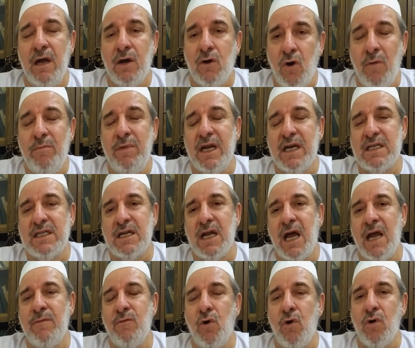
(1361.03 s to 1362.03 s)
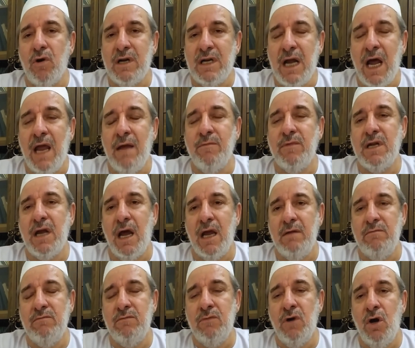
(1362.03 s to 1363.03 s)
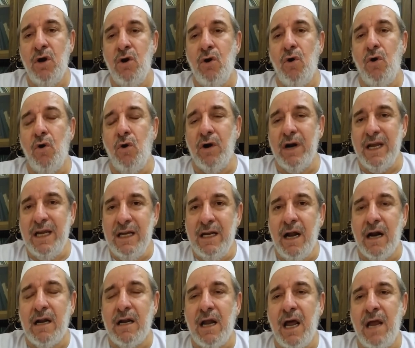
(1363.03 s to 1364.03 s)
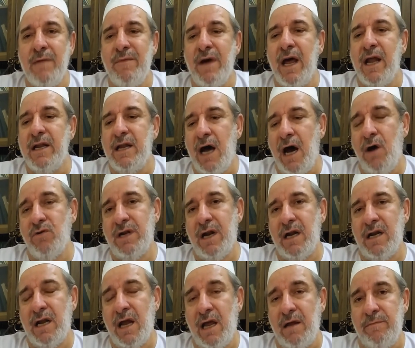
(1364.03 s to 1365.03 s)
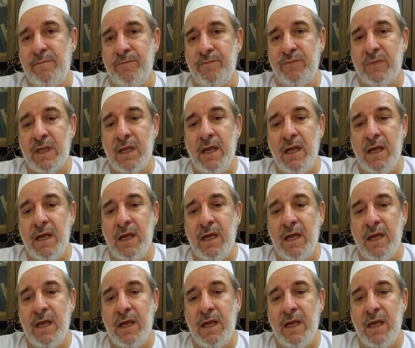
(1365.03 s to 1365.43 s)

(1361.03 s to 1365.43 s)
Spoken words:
complex time or time or inner time and outer time.